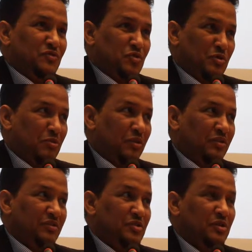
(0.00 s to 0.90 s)

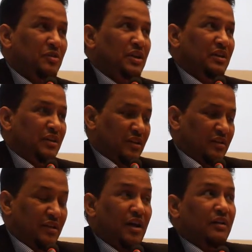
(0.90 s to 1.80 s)
tomorrow. So,
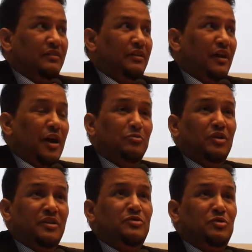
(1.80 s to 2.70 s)
yeah, I'm
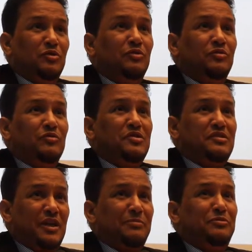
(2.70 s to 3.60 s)
willing to
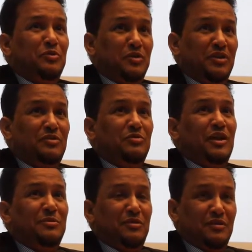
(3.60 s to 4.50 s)
stop doing it
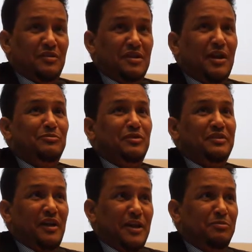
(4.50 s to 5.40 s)
today because I'm
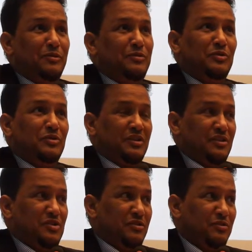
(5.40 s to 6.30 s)
not able to or
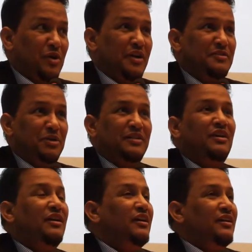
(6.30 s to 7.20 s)
it's not wise, but